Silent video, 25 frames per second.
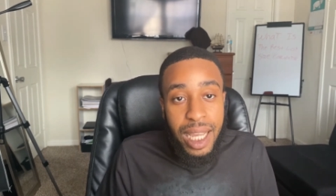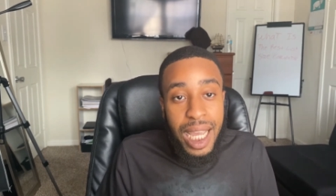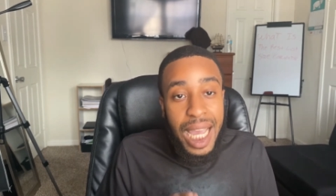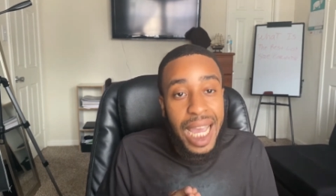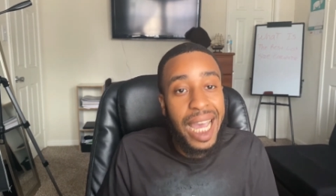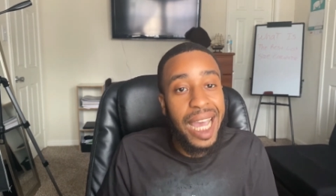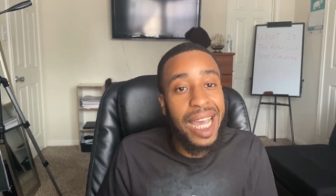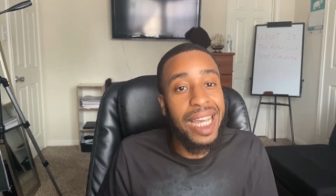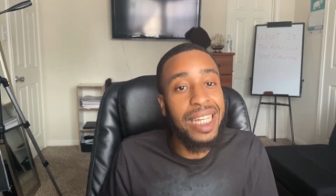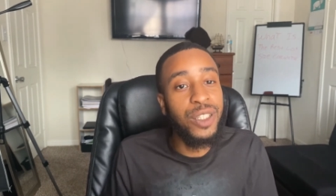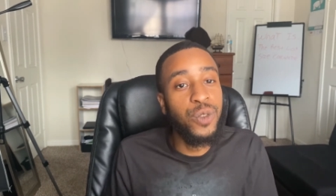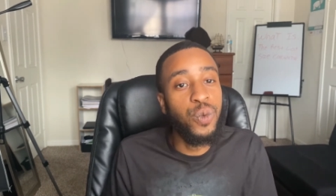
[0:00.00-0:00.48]

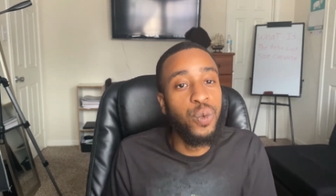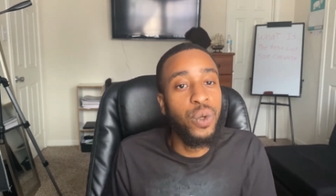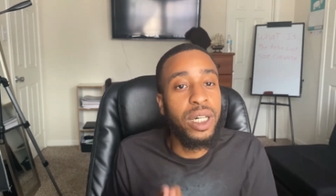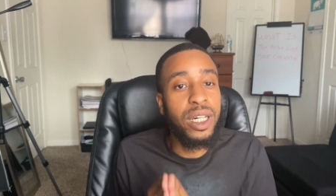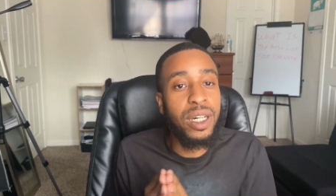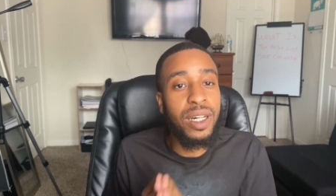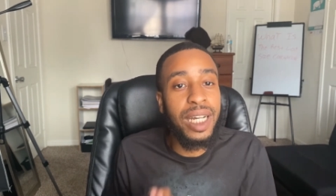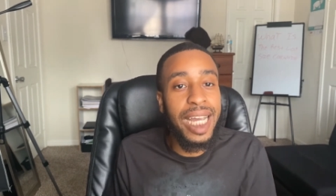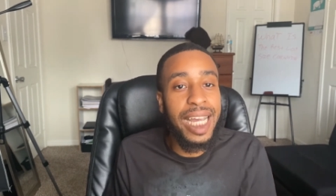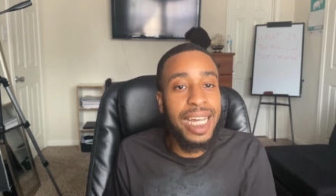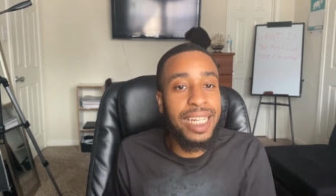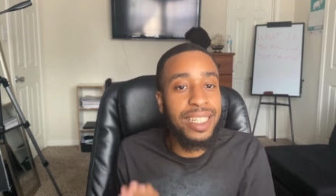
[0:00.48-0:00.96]
as
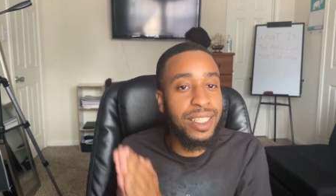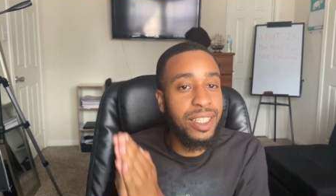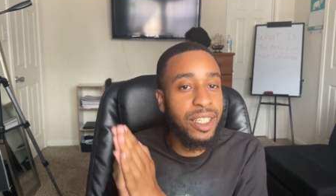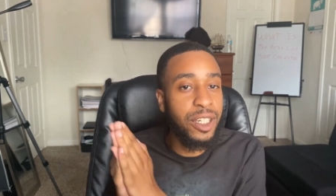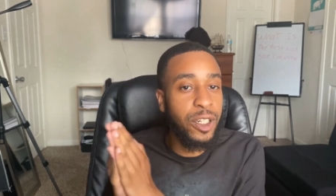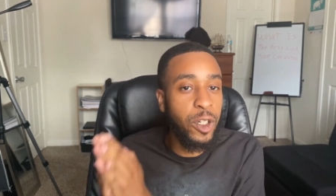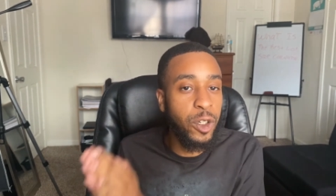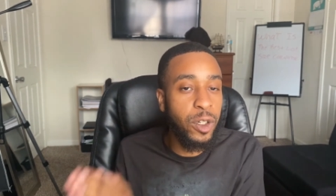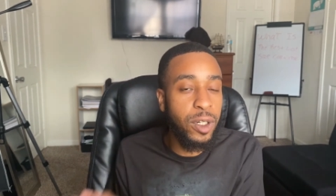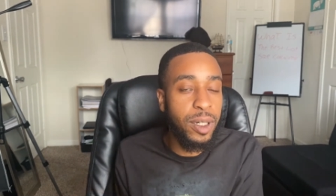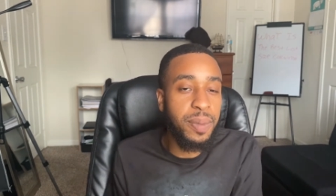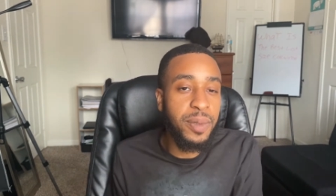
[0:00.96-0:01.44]
well as the
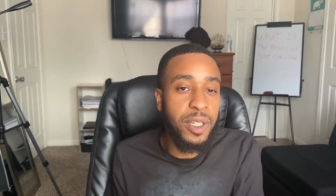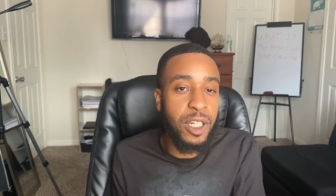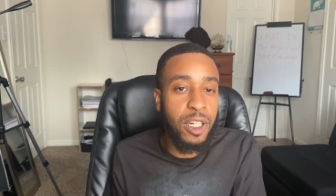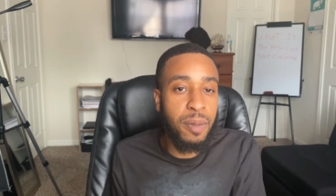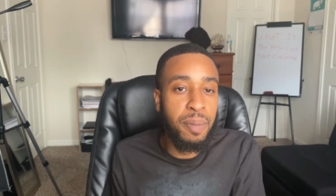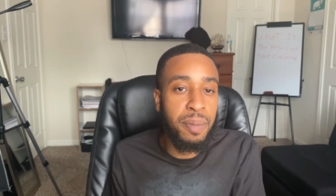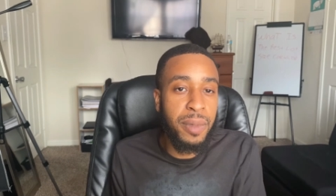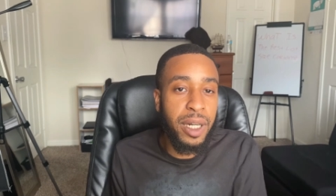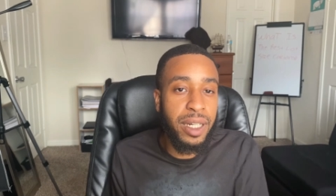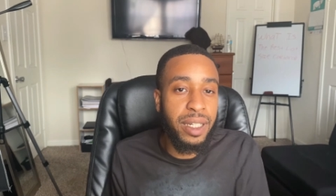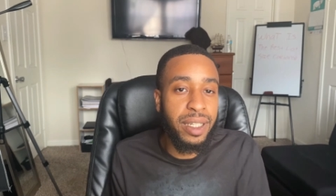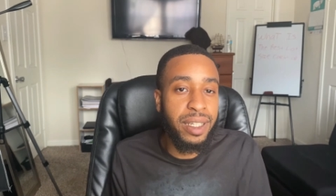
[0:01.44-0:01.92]
crypto
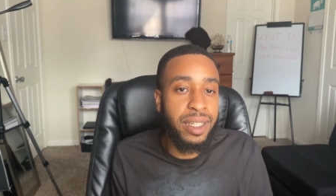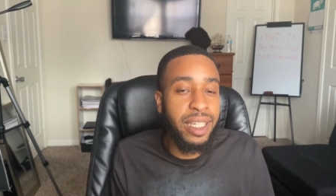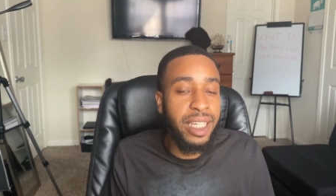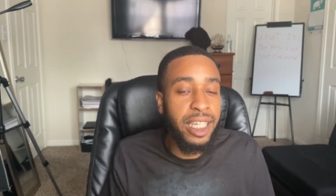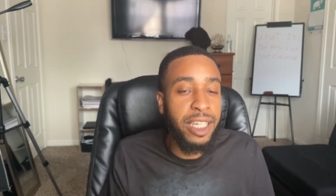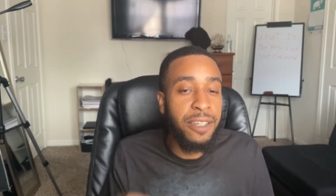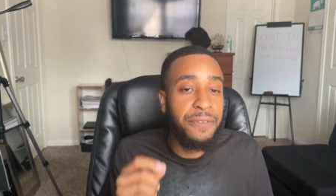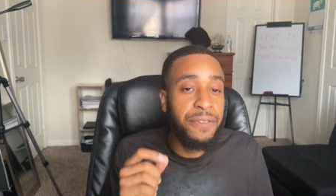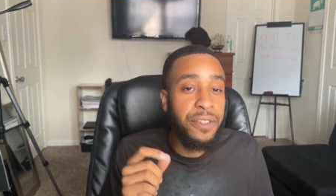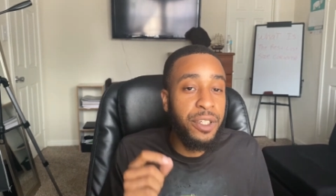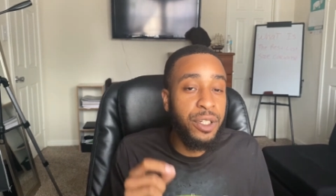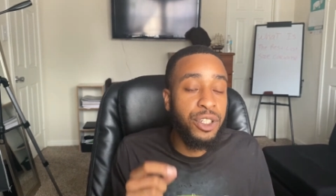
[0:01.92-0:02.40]
market,
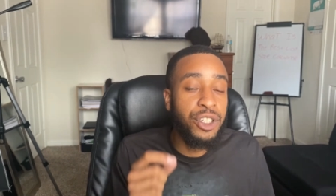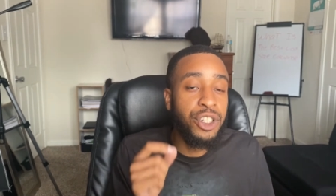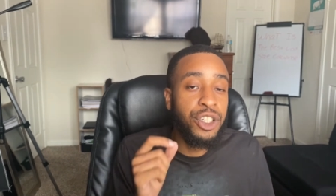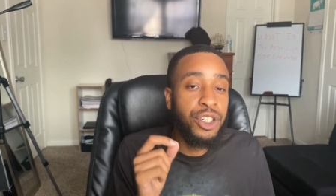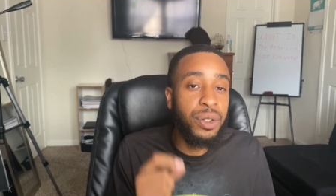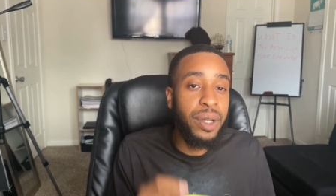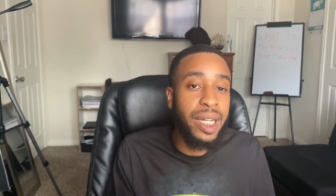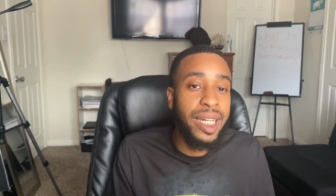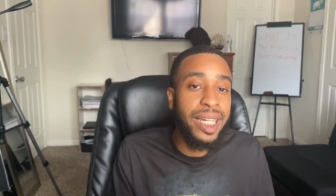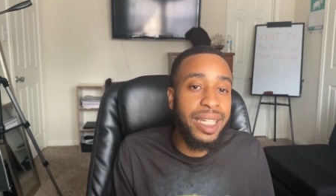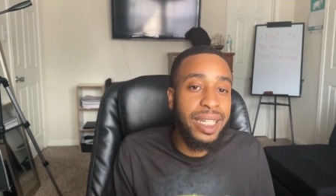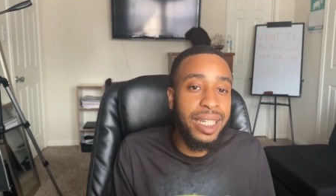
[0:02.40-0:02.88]
if you're
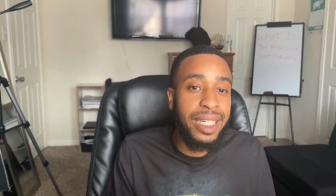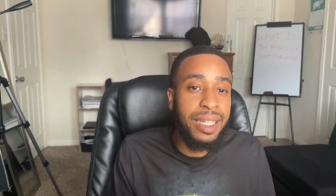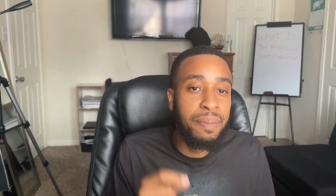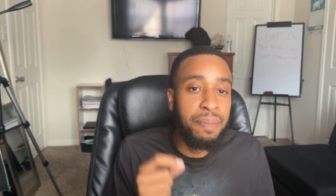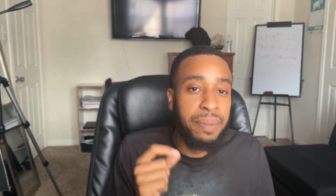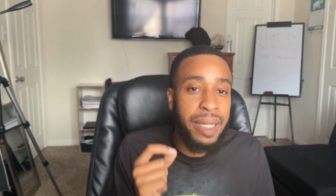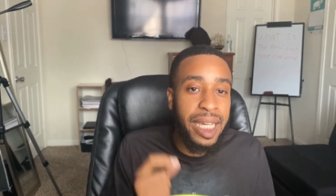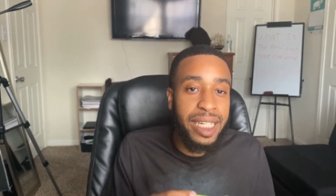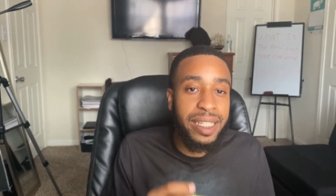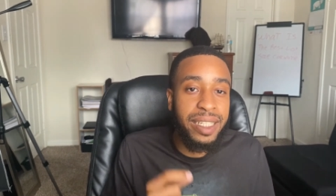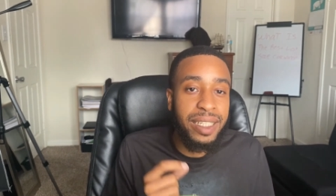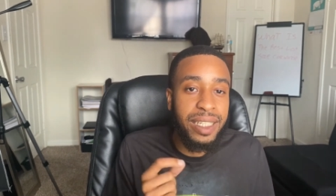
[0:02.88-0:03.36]
trading
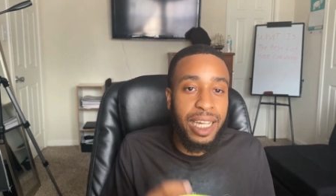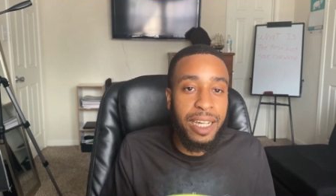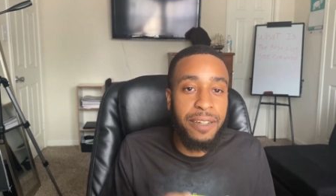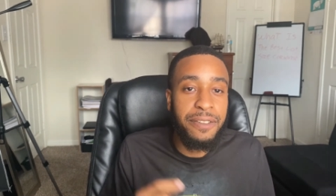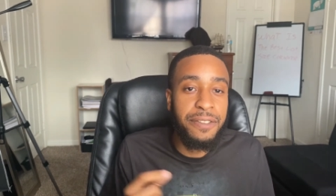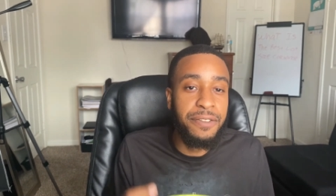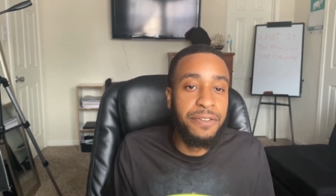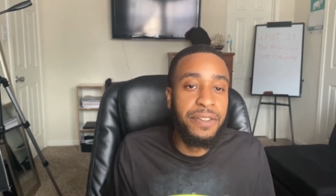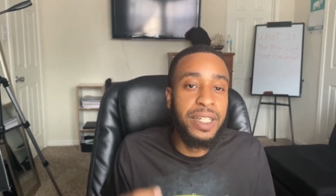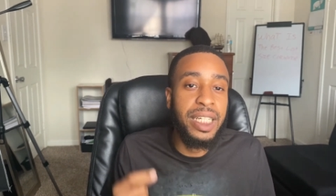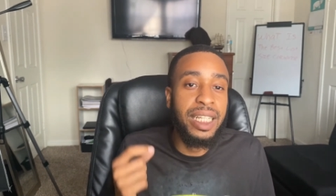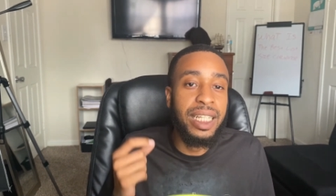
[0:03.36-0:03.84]
based off
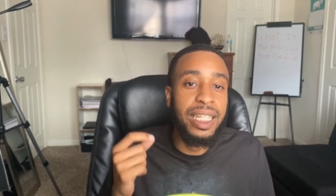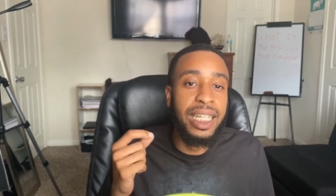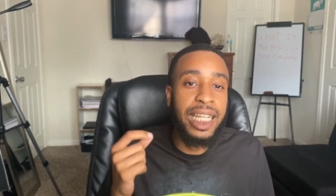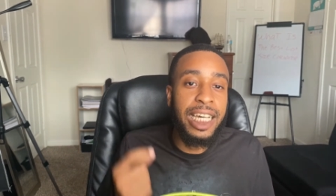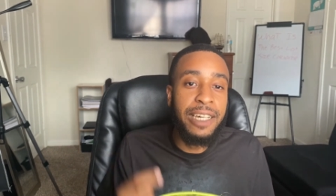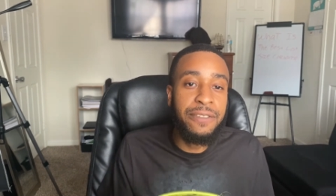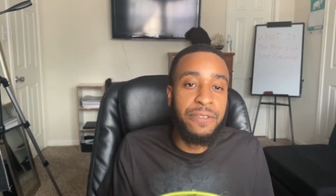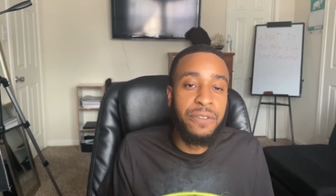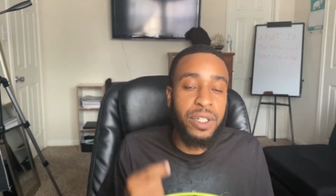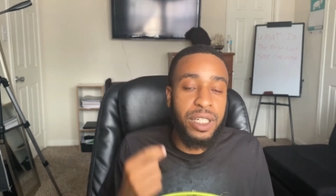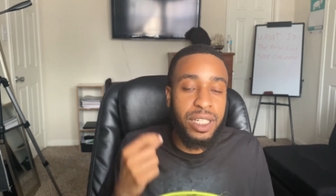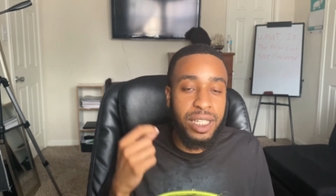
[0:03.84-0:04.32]
of a
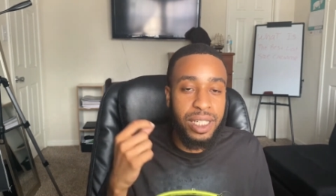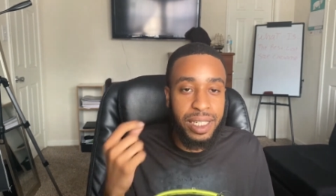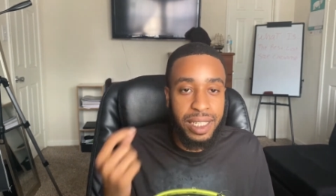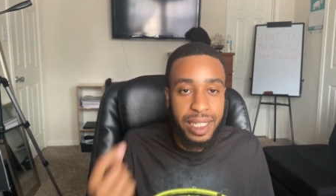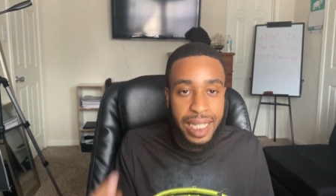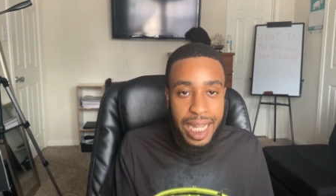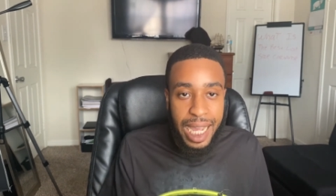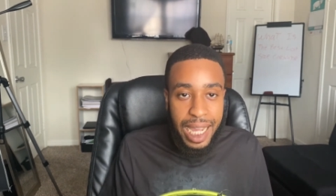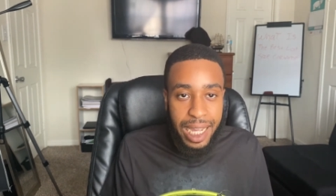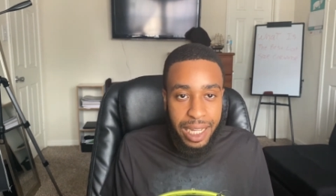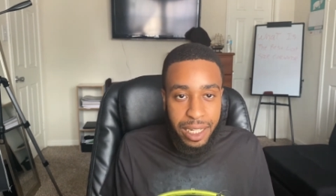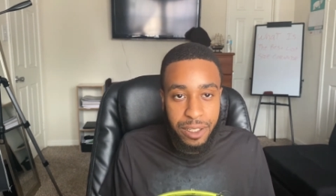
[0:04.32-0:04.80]
leverage
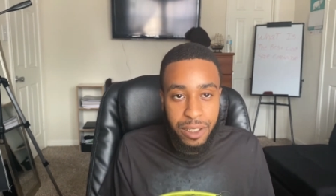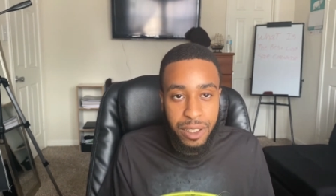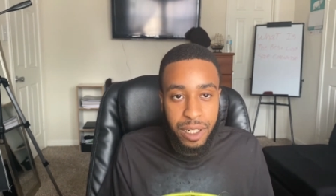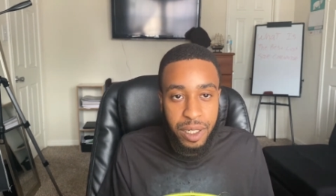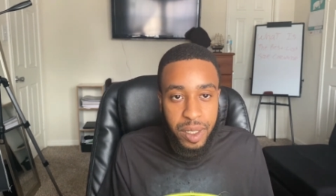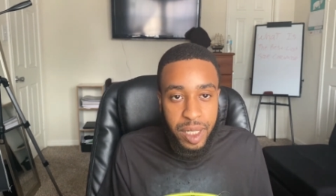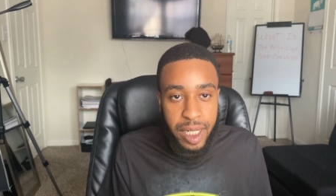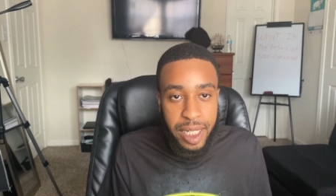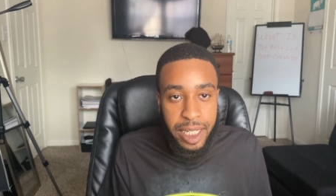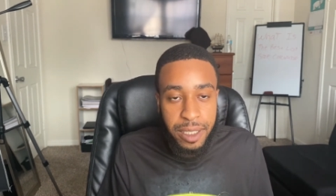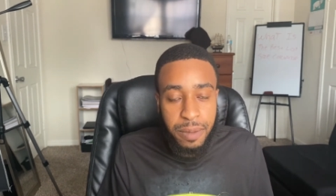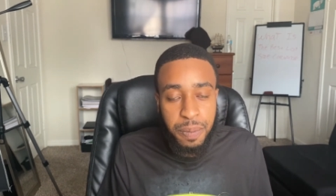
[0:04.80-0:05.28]
style,
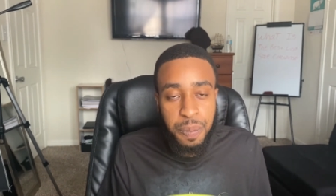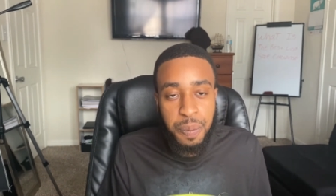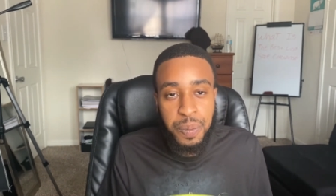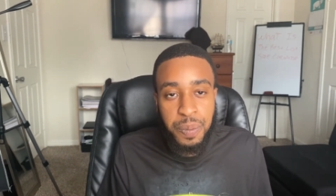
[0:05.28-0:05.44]
okay?